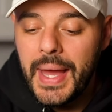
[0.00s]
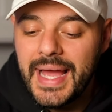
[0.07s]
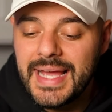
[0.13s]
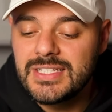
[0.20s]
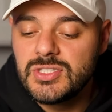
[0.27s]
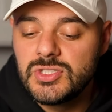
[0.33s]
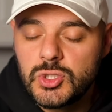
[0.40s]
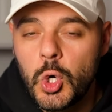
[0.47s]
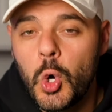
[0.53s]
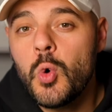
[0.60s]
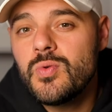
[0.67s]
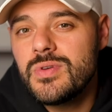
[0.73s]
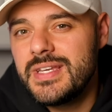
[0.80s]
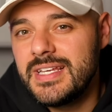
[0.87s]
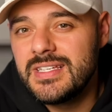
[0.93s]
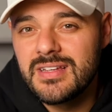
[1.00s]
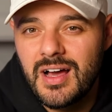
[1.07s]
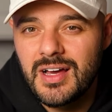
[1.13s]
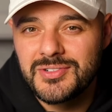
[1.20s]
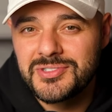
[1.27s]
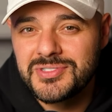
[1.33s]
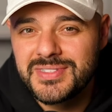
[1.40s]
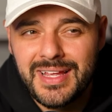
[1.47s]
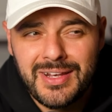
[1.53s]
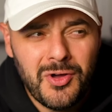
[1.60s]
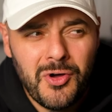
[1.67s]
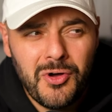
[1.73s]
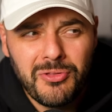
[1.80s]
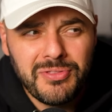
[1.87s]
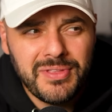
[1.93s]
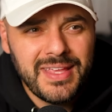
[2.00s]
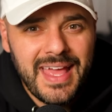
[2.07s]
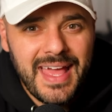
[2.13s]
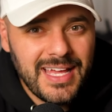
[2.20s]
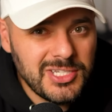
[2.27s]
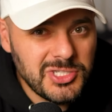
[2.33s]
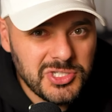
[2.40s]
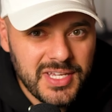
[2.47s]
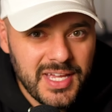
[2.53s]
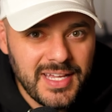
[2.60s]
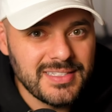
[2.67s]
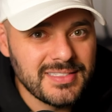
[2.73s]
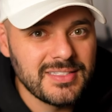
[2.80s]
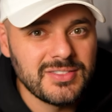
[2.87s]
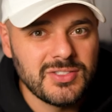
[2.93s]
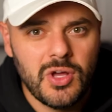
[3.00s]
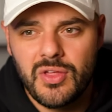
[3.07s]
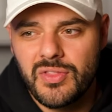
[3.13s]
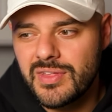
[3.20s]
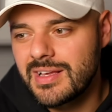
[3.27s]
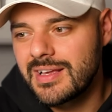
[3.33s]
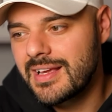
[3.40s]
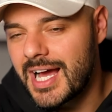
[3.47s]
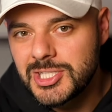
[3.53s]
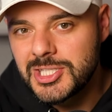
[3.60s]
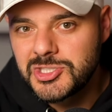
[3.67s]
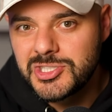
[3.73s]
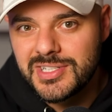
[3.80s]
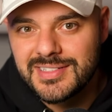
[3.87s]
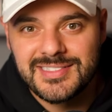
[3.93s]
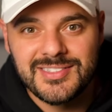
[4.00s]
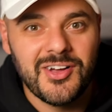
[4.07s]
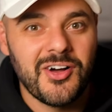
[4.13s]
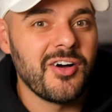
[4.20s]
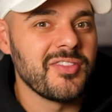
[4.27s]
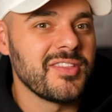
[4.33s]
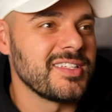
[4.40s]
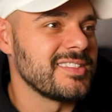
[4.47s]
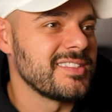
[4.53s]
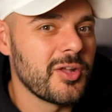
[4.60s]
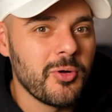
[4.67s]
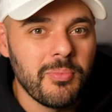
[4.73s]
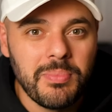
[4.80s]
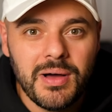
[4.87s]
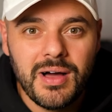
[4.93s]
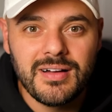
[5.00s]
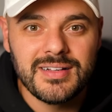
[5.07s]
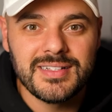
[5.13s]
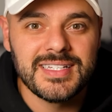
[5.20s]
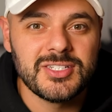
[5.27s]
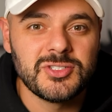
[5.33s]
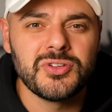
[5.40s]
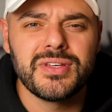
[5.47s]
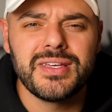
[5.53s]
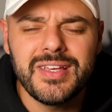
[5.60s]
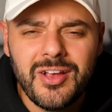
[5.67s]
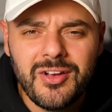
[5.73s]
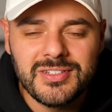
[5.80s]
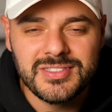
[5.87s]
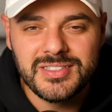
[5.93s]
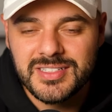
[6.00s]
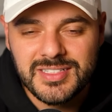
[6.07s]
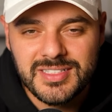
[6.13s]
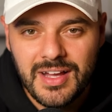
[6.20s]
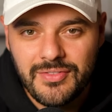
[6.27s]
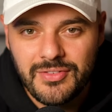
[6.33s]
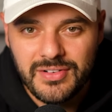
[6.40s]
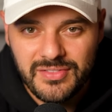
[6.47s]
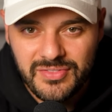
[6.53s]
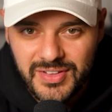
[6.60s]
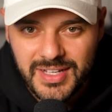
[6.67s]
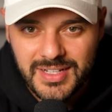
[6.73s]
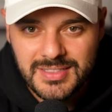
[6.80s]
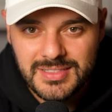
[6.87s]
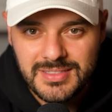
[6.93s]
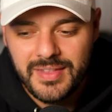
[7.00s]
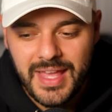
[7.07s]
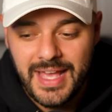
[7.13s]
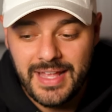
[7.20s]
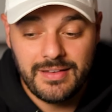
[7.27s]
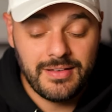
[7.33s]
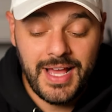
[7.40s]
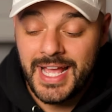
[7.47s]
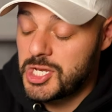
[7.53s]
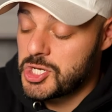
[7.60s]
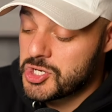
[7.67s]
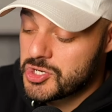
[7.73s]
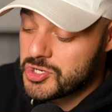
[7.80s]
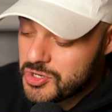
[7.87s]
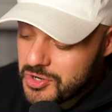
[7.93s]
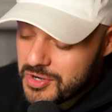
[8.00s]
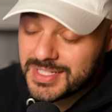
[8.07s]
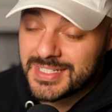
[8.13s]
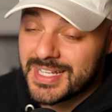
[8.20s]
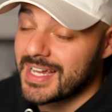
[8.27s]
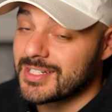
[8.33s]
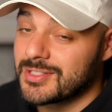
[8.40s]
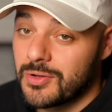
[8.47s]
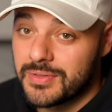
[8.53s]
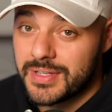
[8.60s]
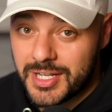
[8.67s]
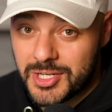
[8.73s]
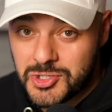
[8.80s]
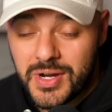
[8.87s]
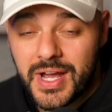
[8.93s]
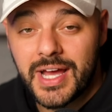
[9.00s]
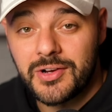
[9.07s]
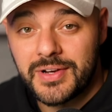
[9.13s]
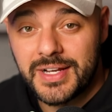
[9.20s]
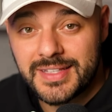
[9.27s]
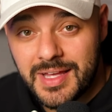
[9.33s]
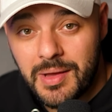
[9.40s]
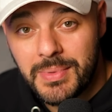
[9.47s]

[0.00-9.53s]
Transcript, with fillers: I don't need to understand all the edge cases, all the gotchas, all the subtle bugs that took years to discover and fix. And I sure as heck don't need to try and create that